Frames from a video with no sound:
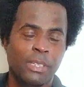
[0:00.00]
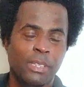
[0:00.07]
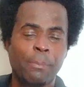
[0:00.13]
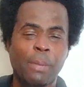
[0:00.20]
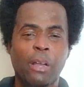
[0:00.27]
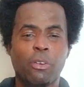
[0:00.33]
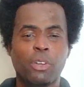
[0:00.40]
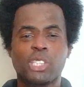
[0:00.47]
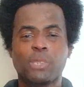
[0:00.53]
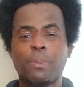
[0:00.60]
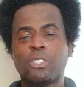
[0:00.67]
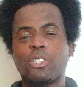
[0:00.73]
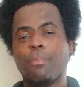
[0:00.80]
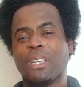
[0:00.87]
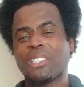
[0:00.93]
And I'm not going to
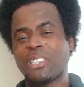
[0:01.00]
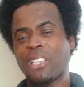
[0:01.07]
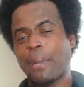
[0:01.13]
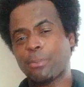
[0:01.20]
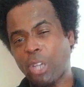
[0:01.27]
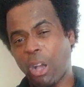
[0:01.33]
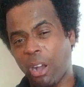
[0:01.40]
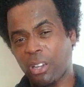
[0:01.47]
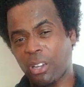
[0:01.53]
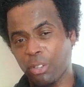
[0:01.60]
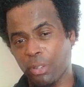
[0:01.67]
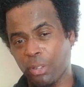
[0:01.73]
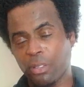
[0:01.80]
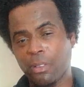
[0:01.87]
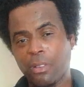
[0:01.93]
spend too much time talking
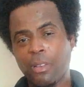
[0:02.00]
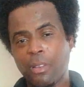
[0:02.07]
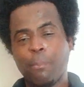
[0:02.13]
on it.